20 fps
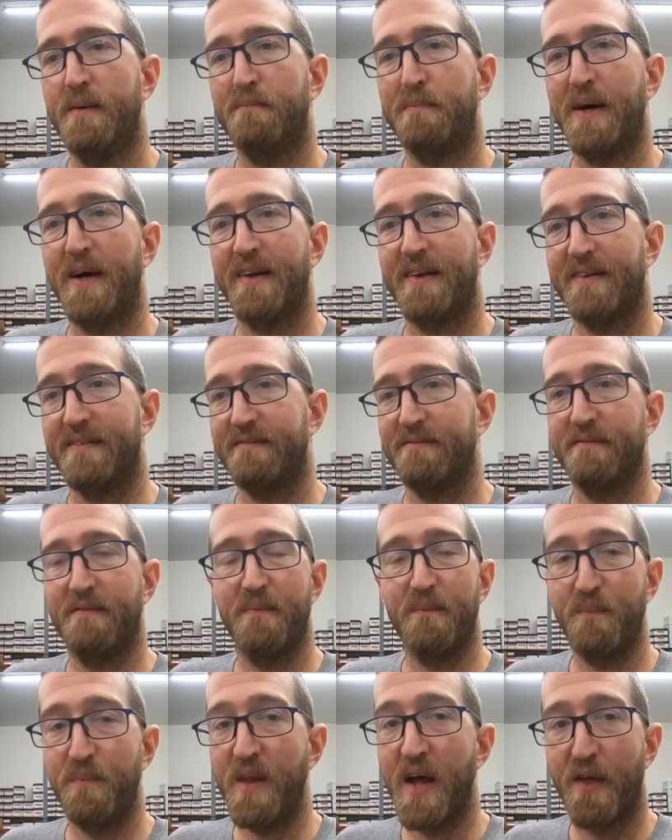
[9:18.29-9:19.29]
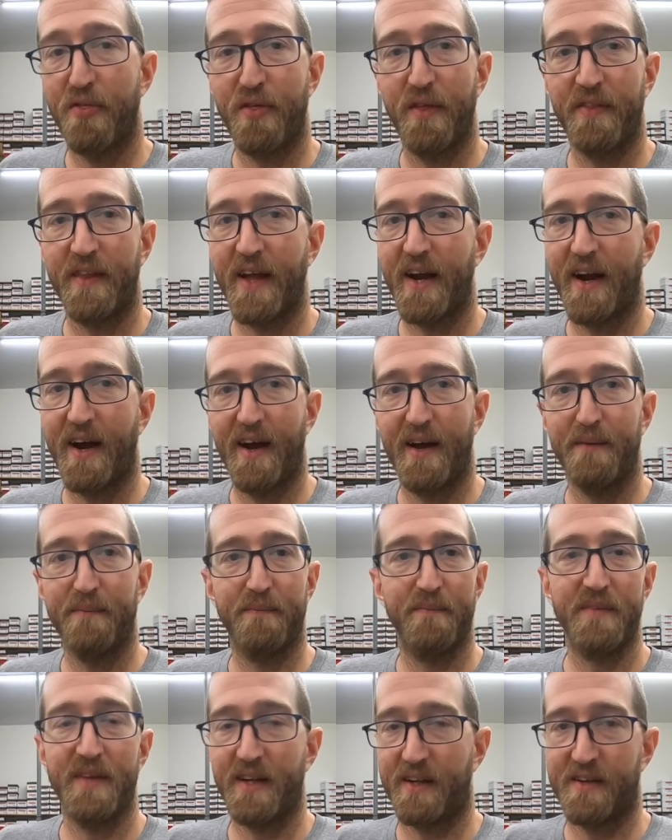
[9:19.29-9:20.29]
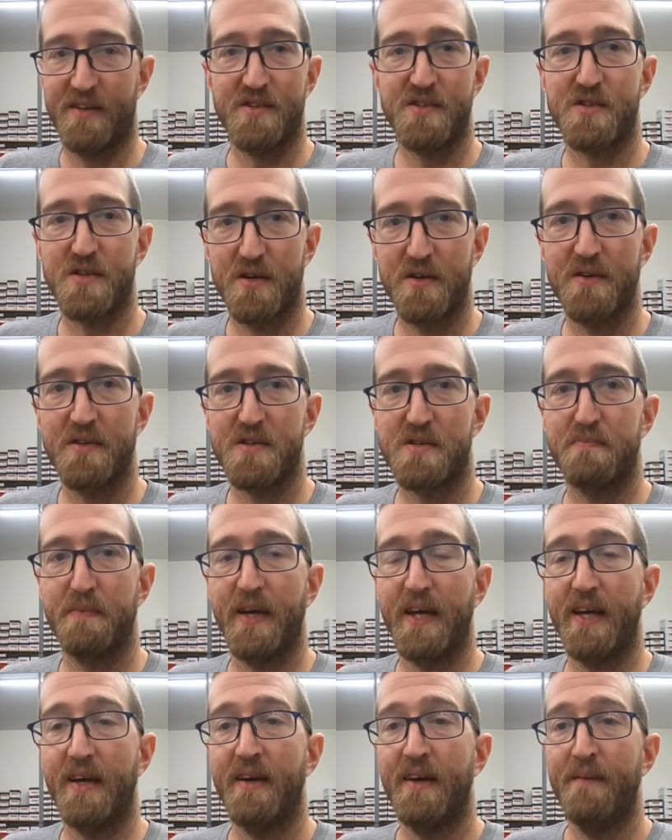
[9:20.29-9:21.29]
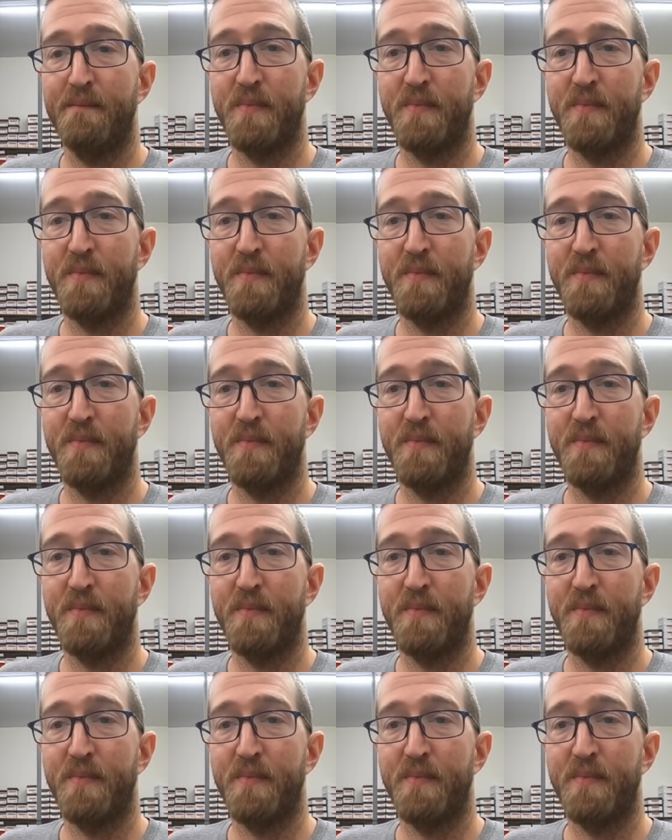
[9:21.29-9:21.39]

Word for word: but nothing that I'm that concerns me.